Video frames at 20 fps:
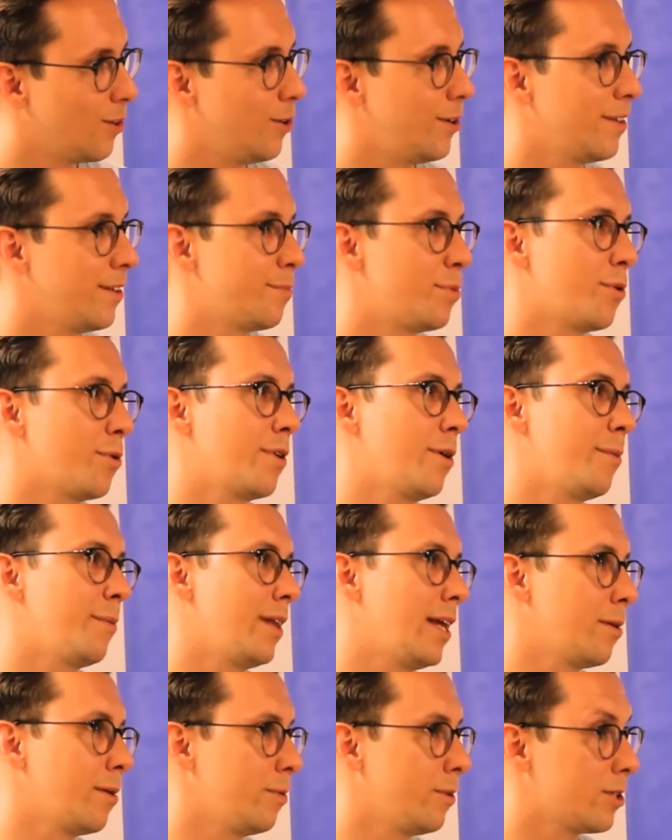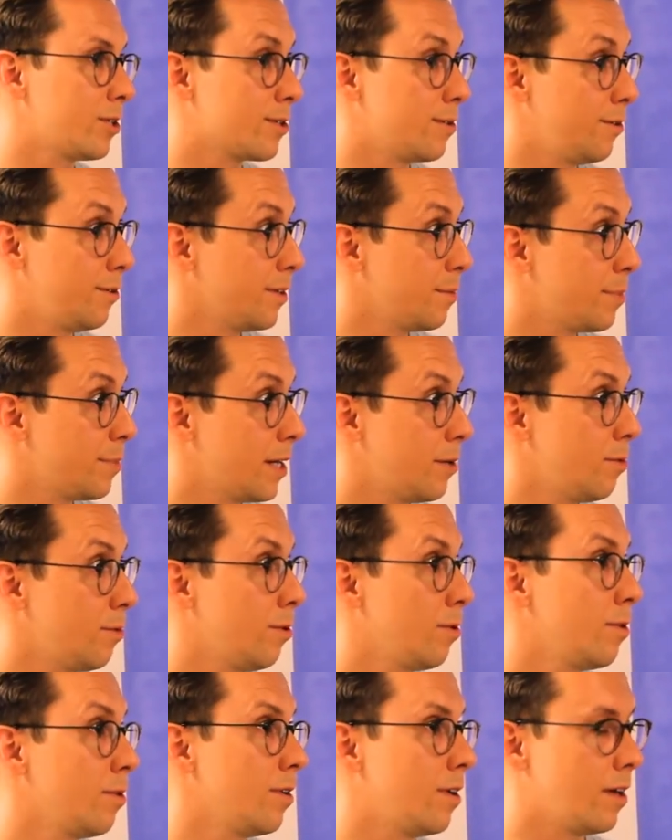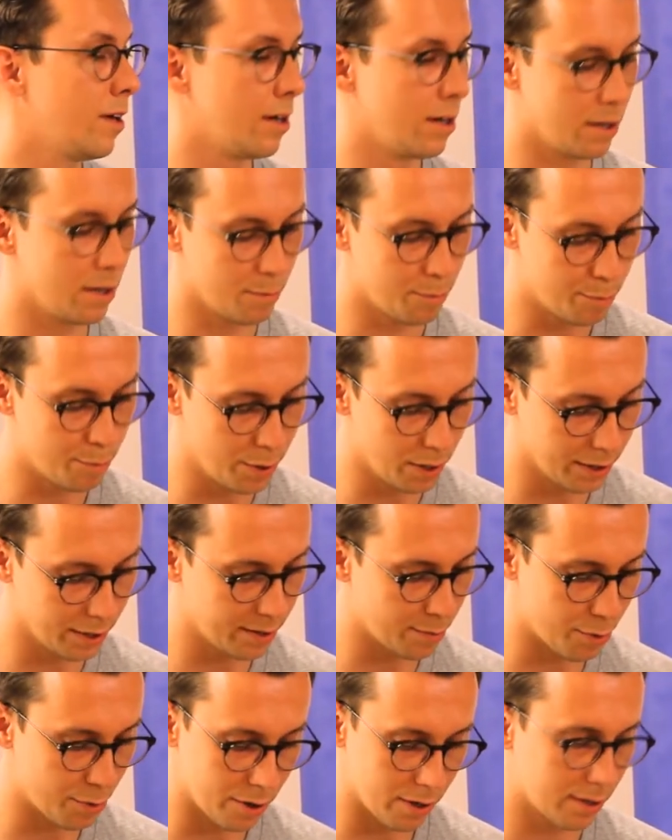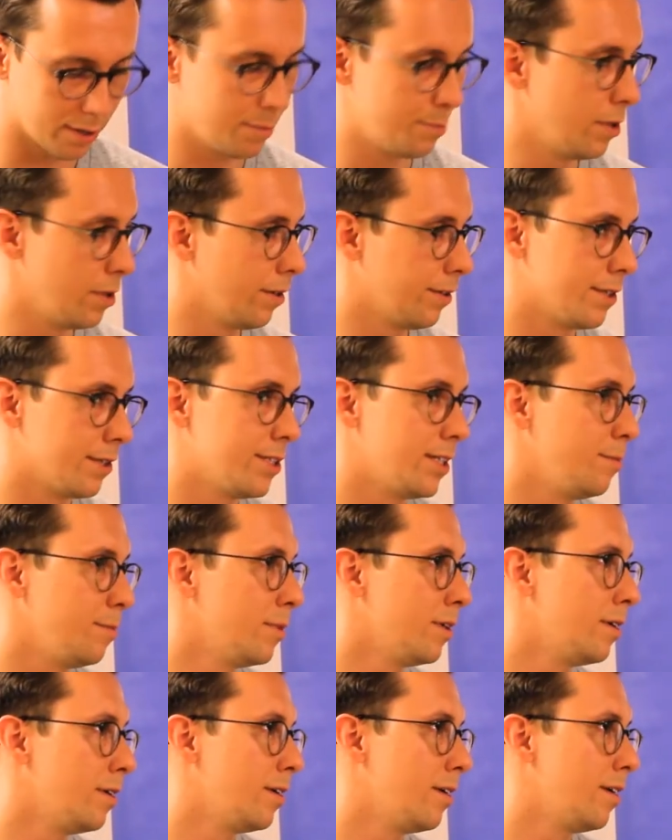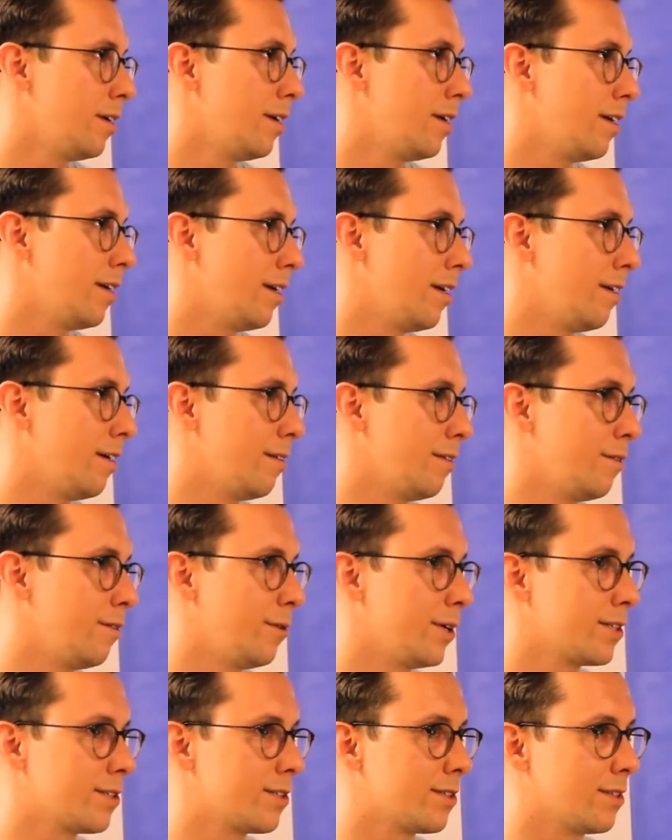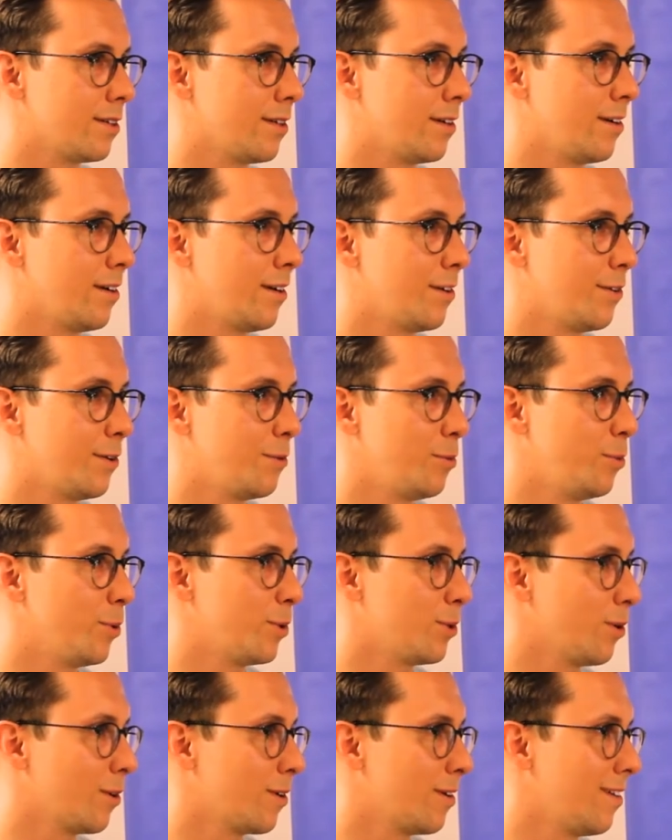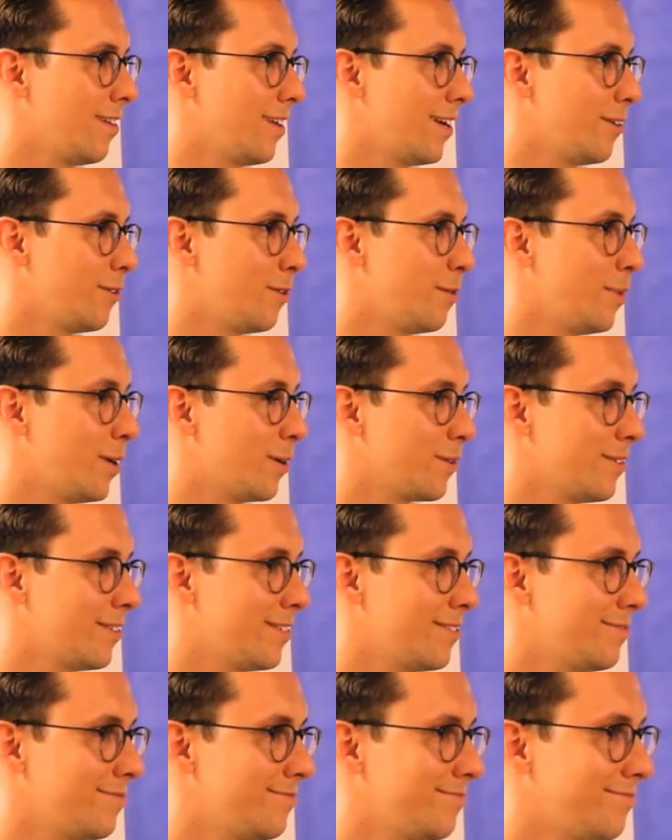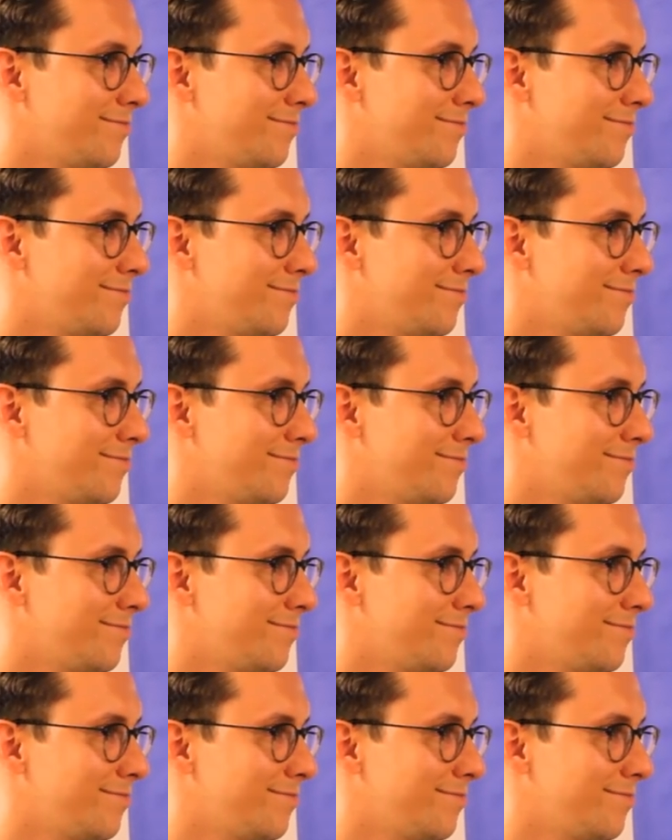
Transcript: learning the programming language, learning payroll, mm-hmm. Building the product and building the team. Mm-hmm. And the rest, I think we will talk later about.